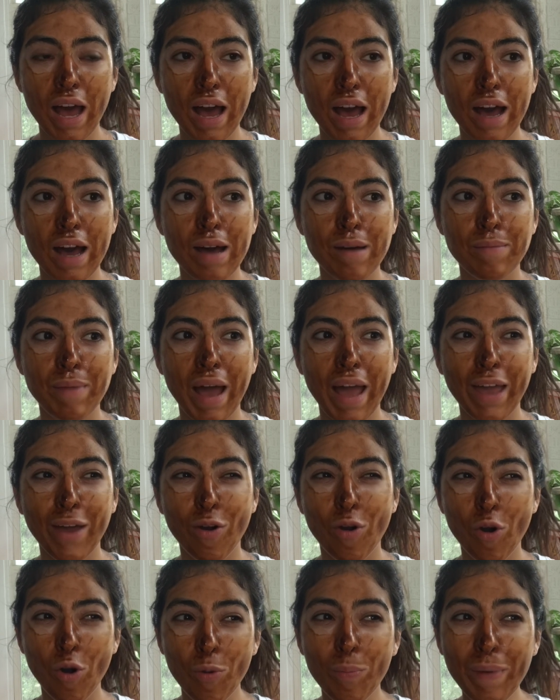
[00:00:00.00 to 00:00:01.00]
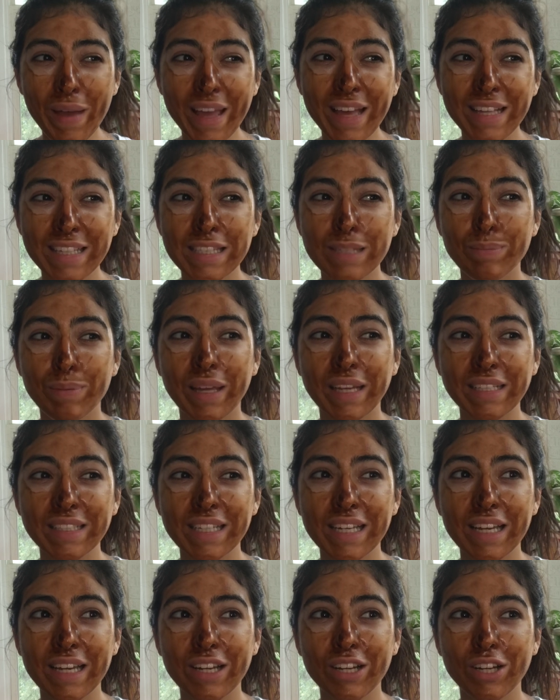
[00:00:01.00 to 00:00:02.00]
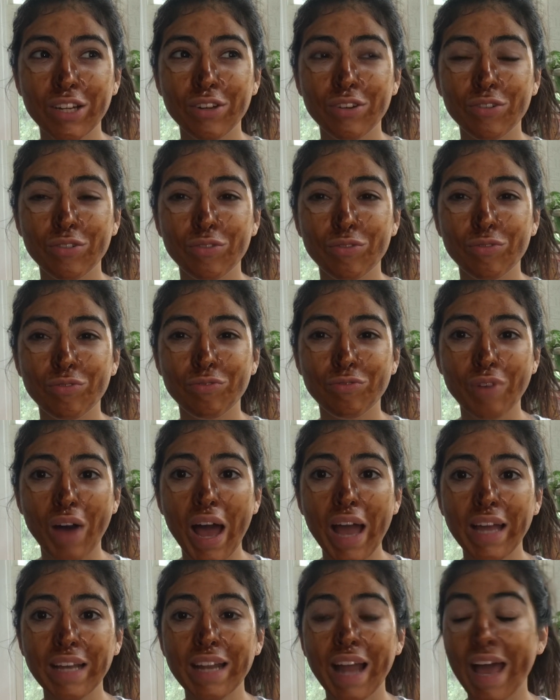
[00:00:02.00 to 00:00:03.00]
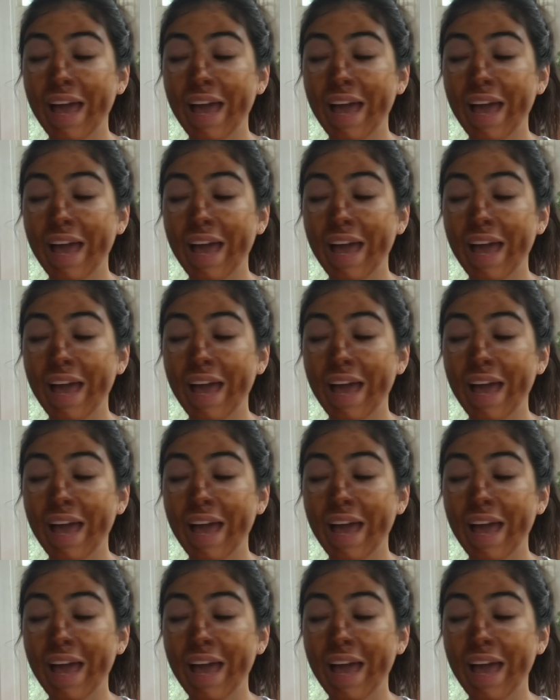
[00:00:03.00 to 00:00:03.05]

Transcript: I hope I explained it fine.